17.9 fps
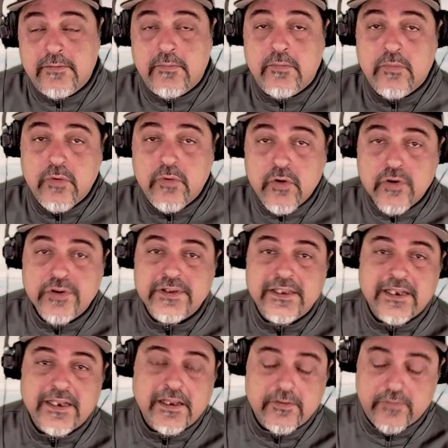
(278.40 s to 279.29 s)
More than
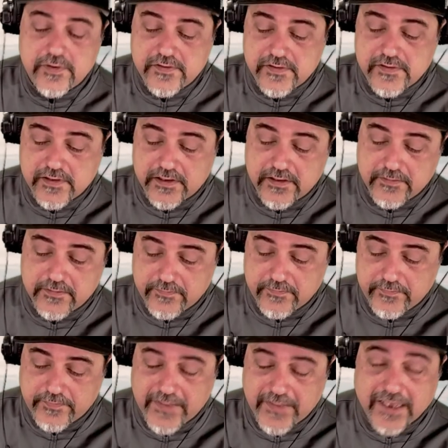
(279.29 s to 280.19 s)
I was um,
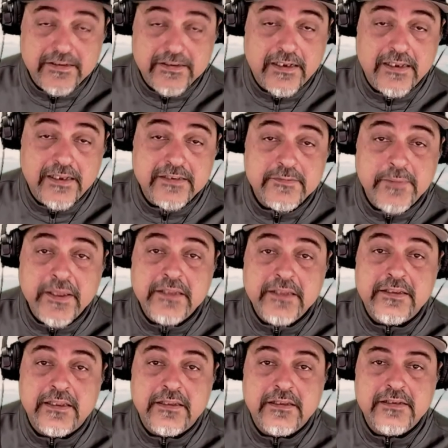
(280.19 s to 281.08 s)
actually
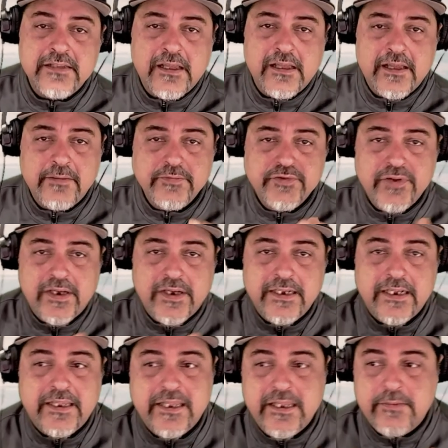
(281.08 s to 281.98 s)
expecting. Because I'm trying
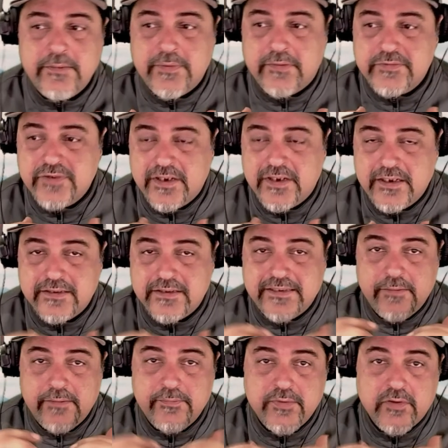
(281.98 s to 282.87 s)
to keep, I'm trying to
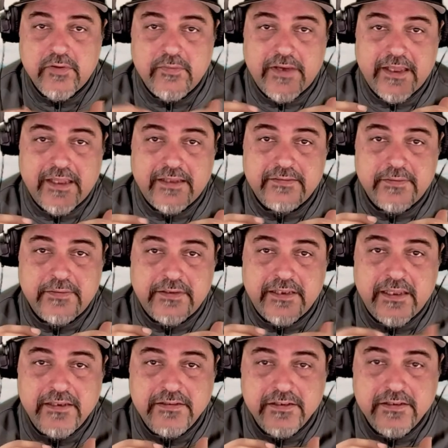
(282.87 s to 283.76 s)
temper my
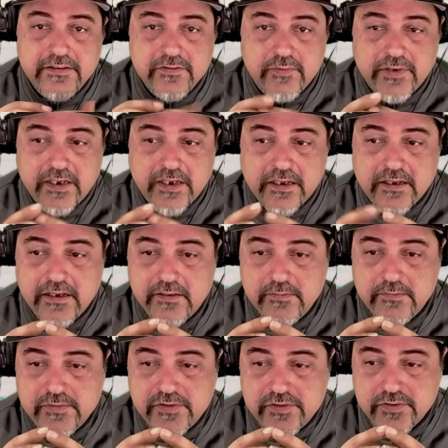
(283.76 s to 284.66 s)
expectations when it
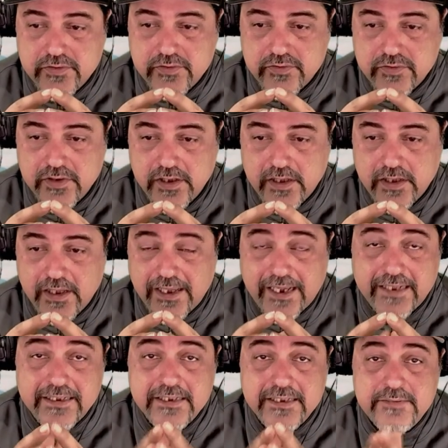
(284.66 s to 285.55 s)
comes to,
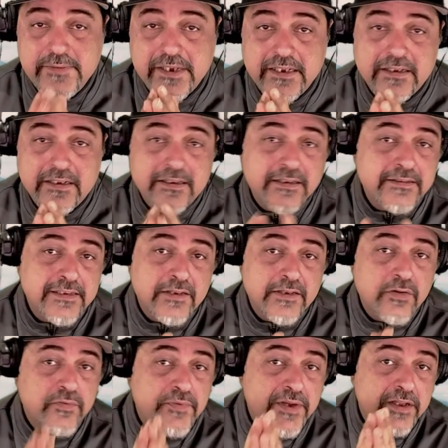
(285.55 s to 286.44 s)
and this being a
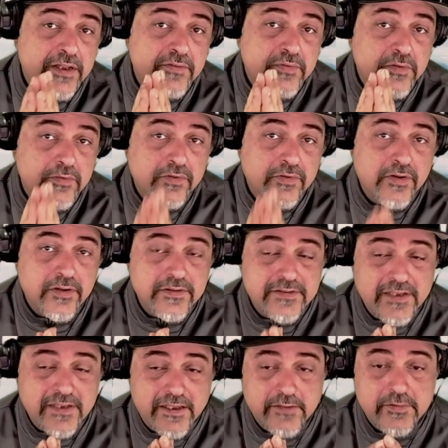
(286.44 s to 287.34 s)
Nintendo fan for a long
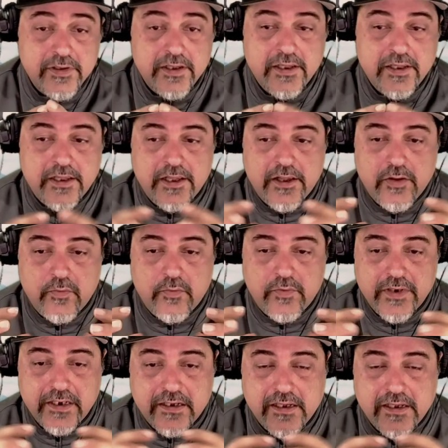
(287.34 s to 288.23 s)
time, when
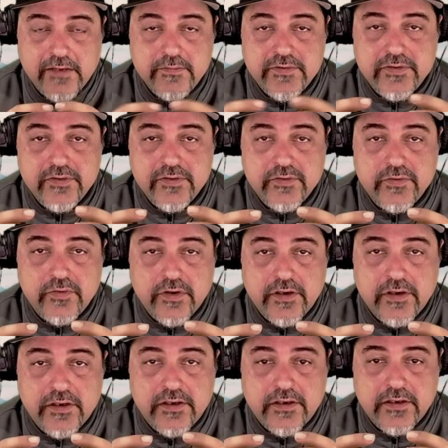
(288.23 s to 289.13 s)
it comes to
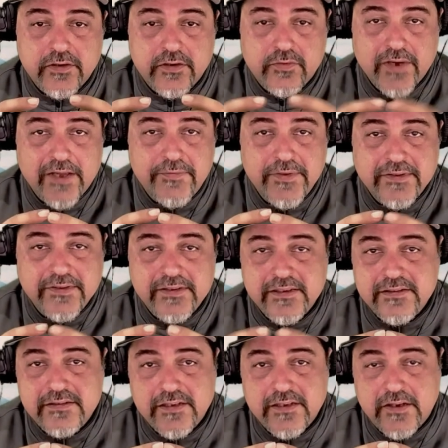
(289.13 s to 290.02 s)
uh, graphics and
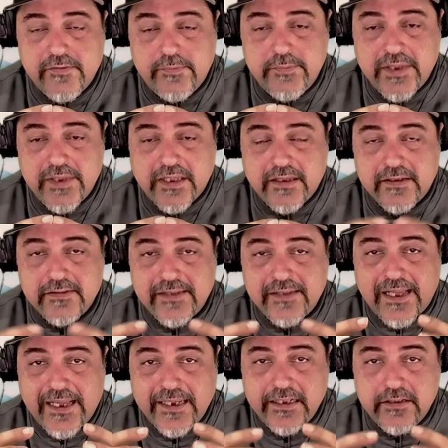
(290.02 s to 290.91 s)
stuff, because
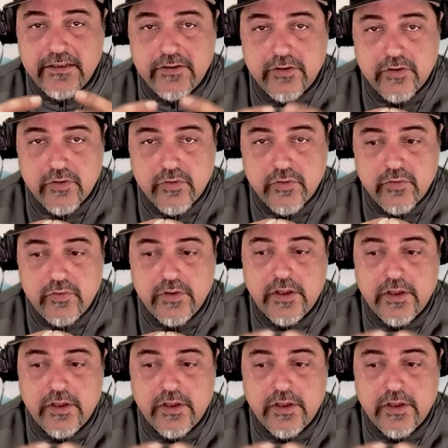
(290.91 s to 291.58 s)
I know